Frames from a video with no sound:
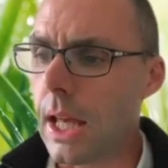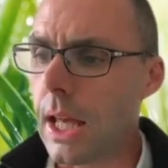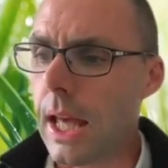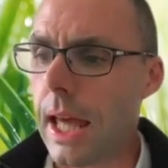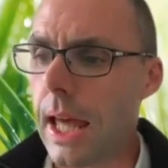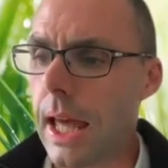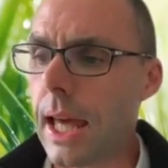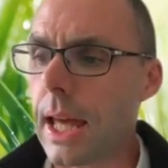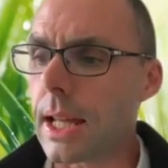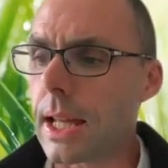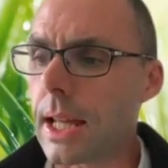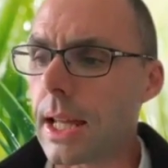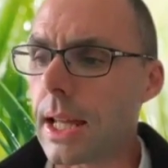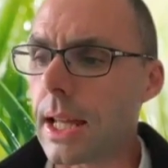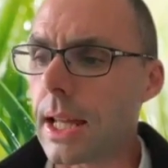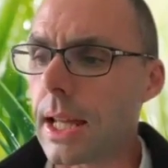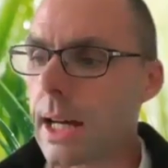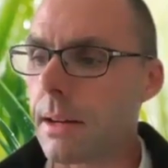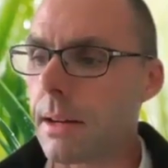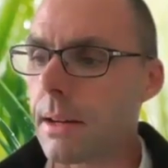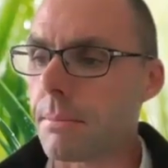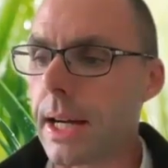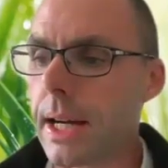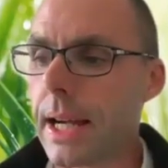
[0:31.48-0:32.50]
and
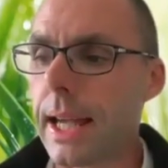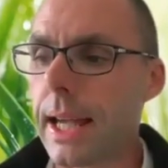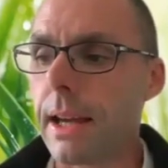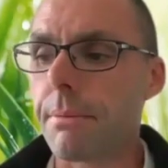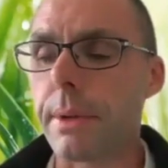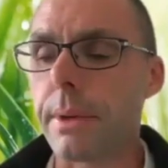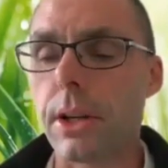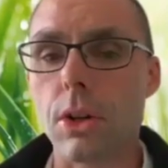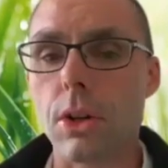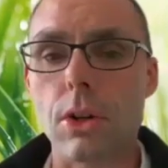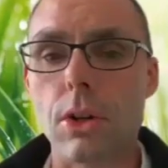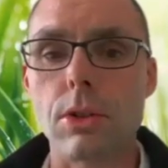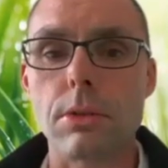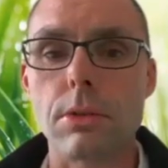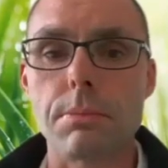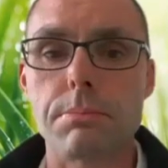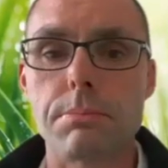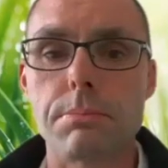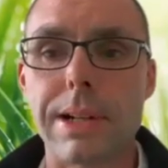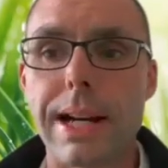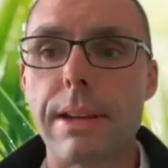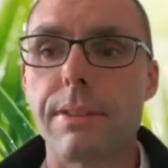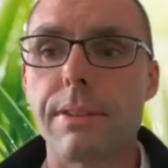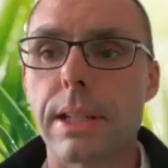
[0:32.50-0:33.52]
I have my own
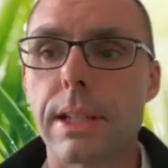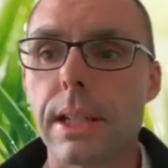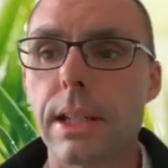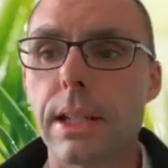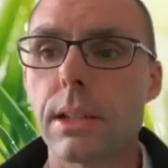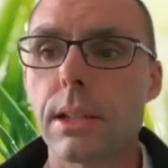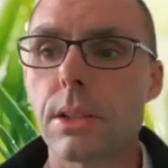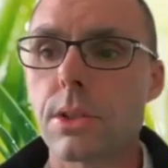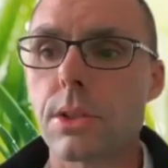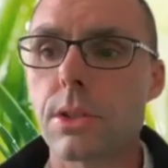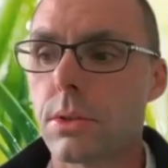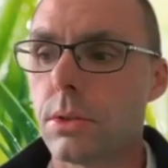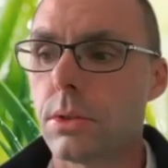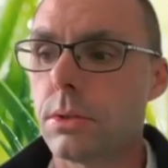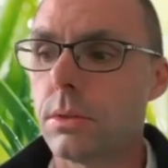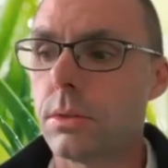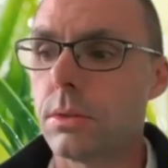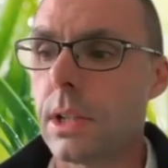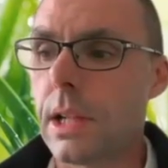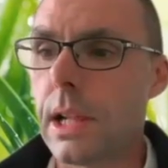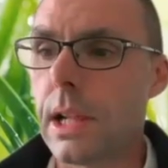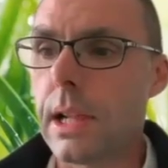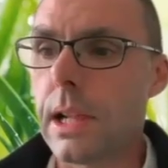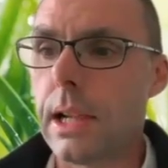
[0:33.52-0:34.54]
private English school
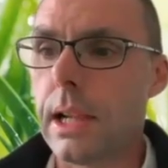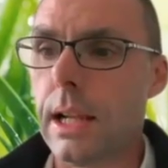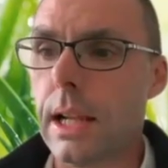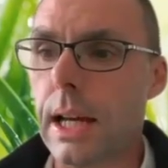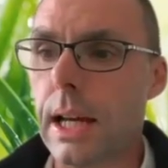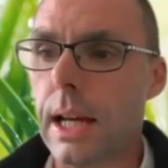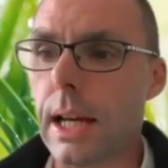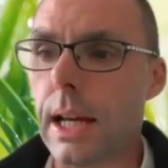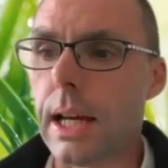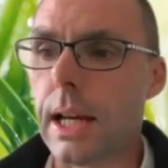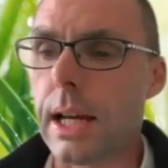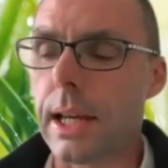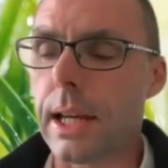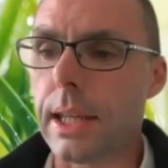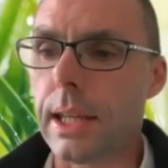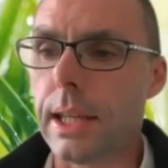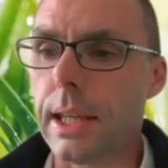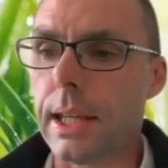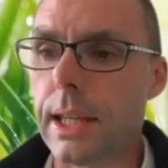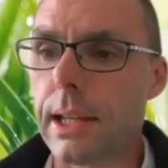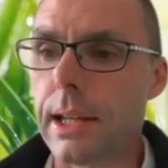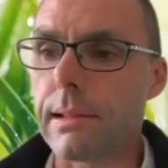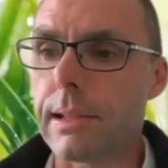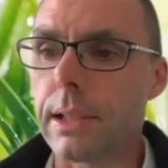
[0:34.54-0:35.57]

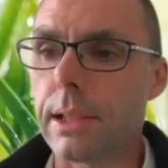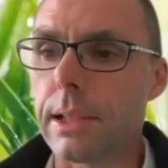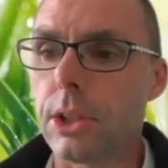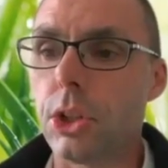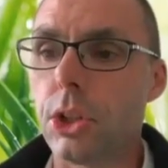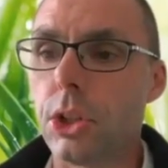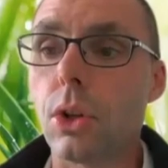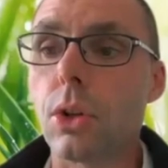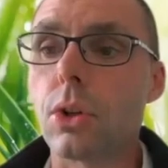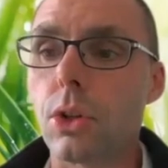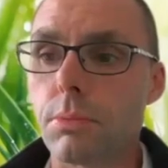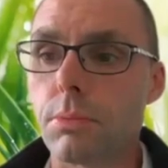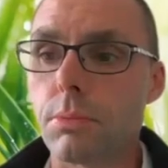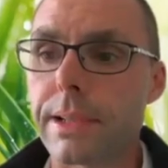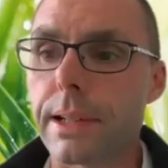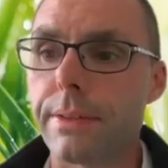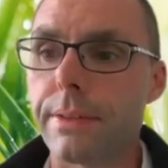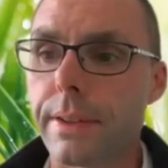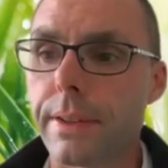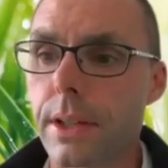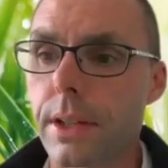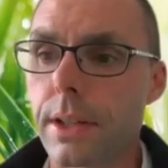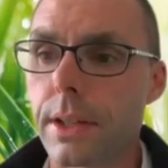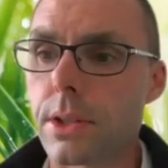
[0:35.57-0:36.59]
here in Hyogo
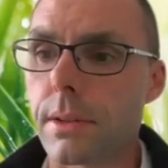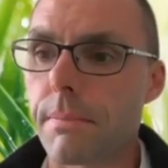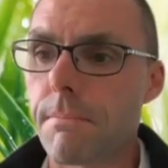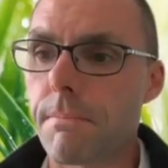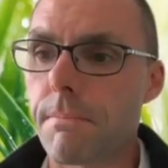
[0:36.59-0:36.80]
Prefecture.